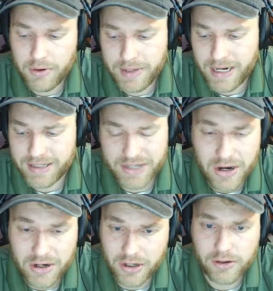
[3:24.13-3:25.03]
would have been a
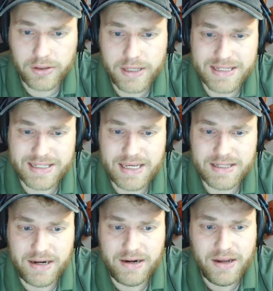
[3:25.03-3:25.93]
dunk early in the
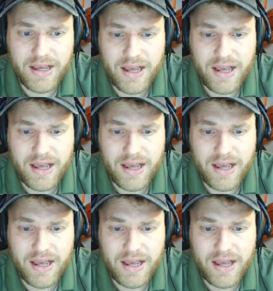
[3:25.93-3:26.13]
season.